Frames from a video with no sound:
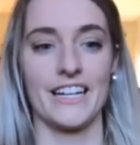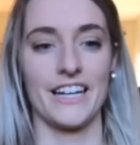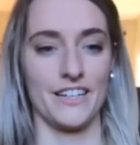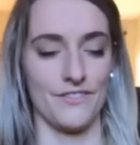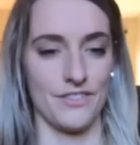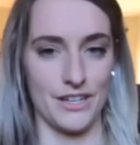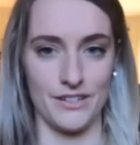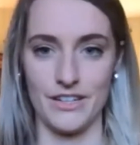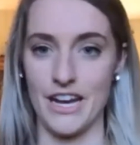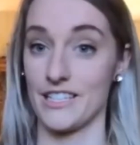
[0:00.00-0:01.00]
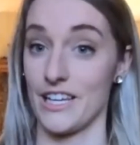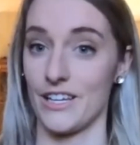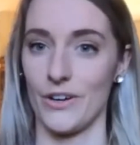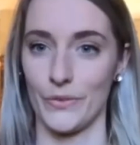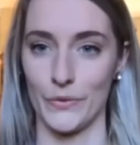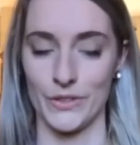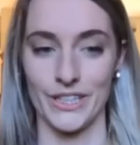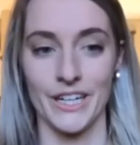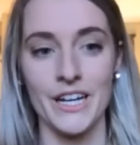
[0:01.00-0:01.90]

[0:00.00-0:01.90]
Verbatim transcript: kind of thing as I got older.